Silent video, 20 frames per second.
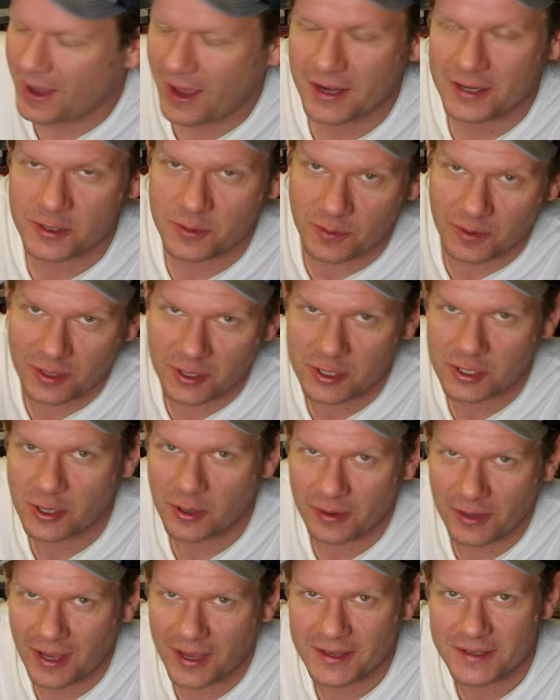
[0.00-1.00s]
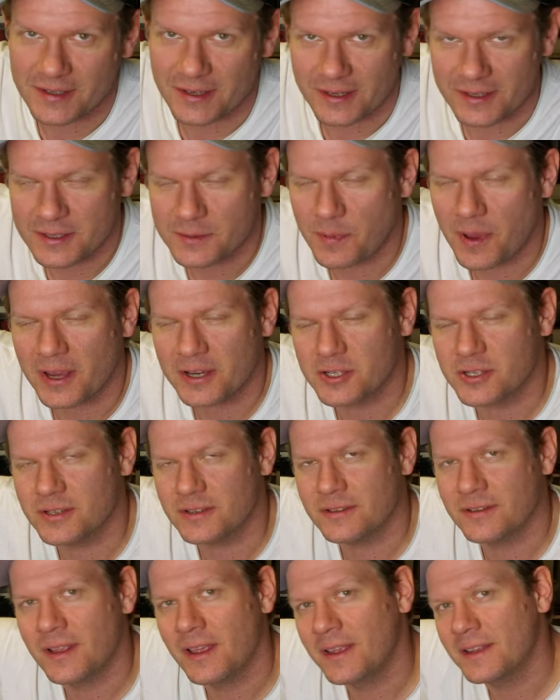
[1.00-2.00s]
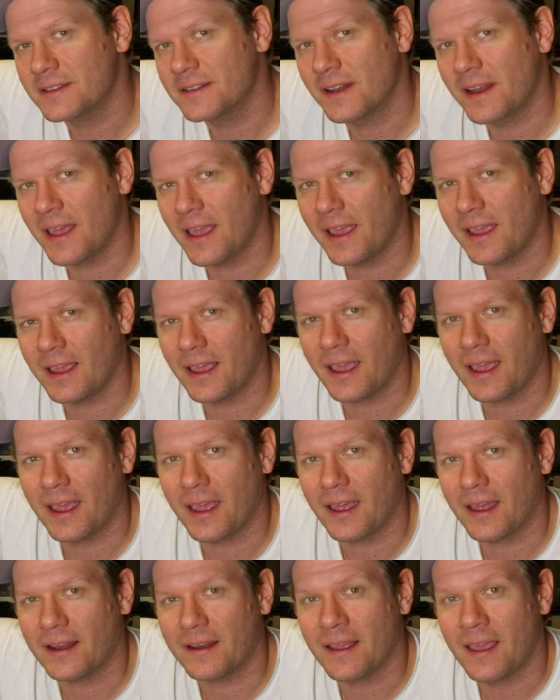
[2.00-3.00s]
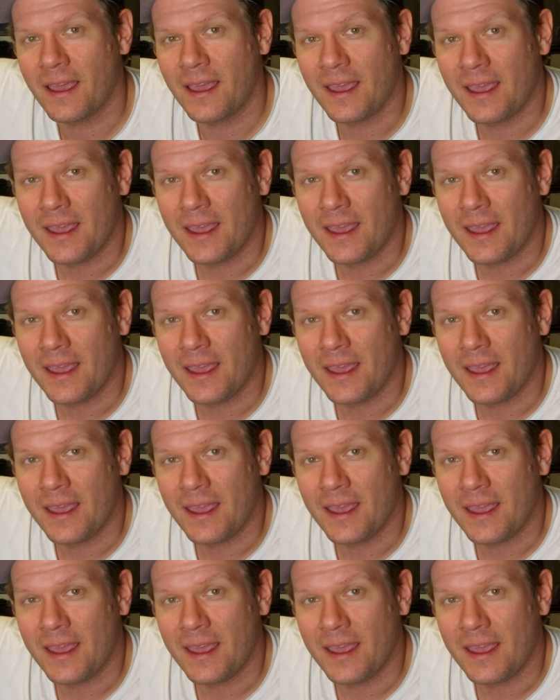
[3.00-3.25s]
I just wanted to showcase an inspection today, and